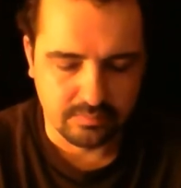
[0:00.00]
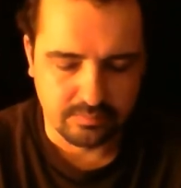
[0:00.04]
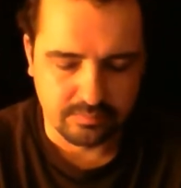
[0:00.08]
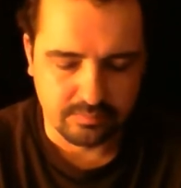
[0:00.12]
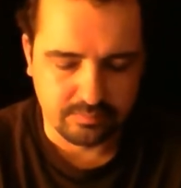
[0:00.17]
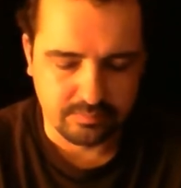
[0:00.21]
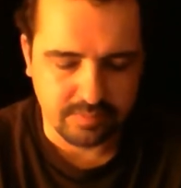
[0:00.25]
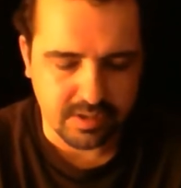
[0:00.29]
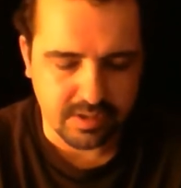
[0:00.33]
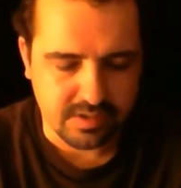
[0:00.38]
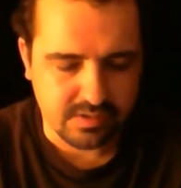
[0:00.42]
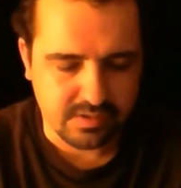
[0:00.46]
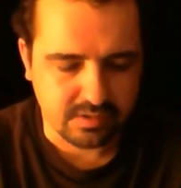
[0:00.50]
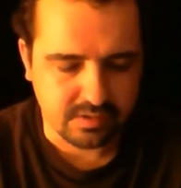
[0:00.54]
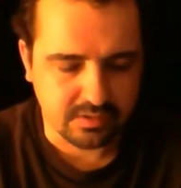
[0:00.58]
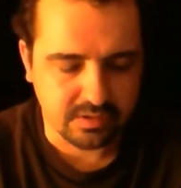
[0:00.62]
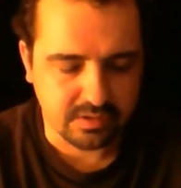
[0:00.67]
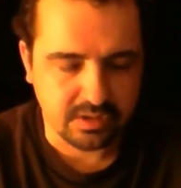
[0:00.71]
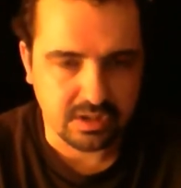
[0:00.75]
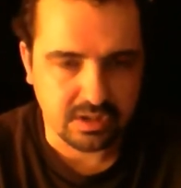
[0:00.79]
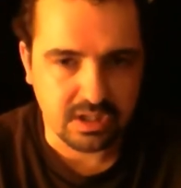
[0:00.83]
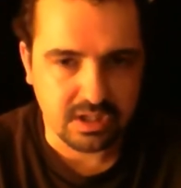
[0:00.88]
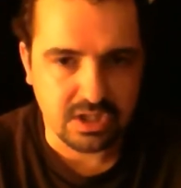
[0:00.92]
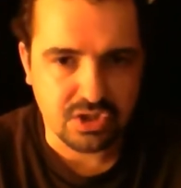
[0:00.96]
Basically,
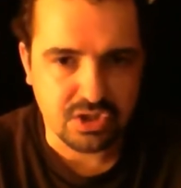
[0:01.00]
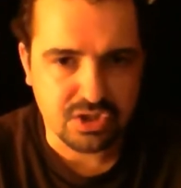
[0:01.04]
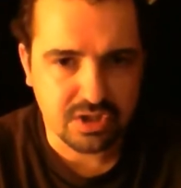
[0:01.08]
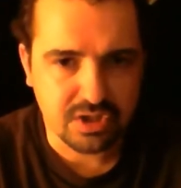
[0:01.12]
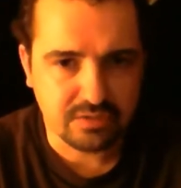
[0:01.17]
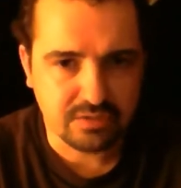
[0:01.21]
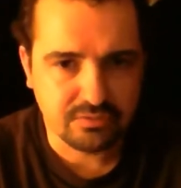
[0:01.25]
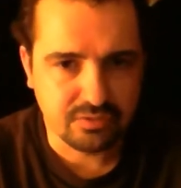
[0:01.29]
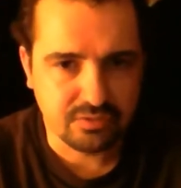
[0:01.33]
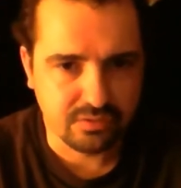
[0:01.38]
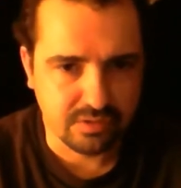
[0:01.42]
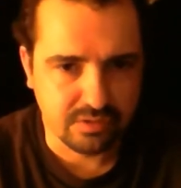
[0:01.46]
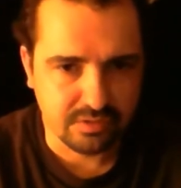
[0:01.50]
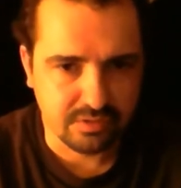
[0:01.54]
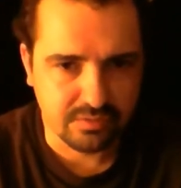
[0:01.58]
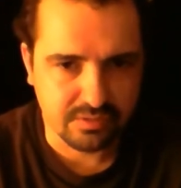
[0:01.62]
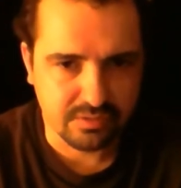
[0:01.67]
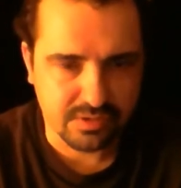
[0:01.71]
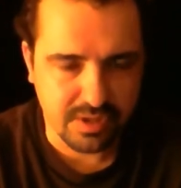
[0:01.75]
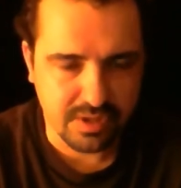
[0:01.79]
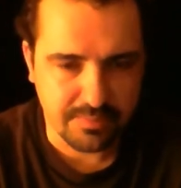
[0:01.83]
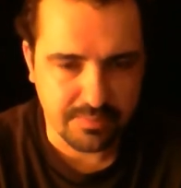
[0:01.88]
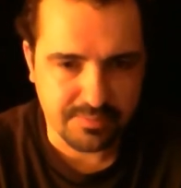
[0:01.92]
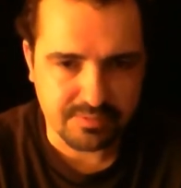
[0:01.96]
they each have two different
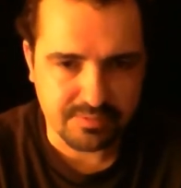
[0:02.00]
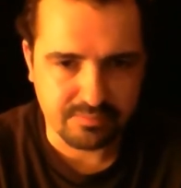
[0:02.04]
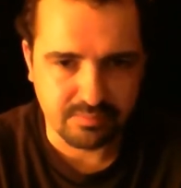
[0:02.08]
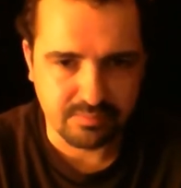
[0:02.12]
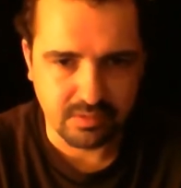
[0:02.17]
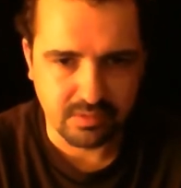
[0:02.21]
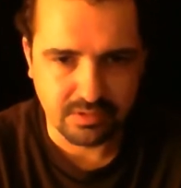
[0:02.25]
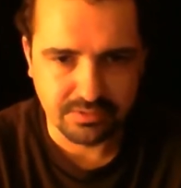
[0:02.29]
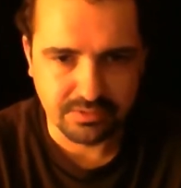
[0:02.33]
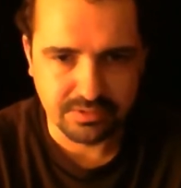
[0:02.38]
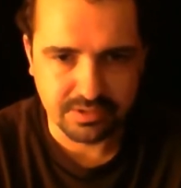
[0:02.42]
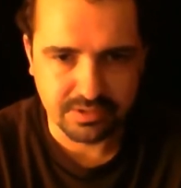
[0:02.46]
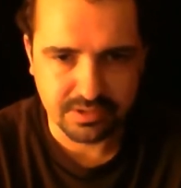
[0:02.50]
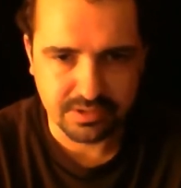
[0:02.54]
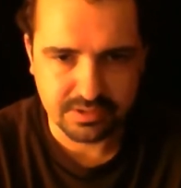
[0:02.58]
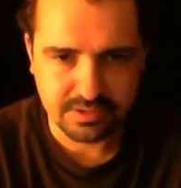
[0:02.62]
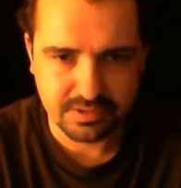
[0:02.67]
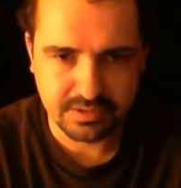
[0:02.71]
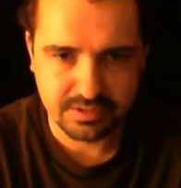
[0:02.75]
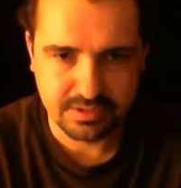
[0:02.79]
types of malt in it,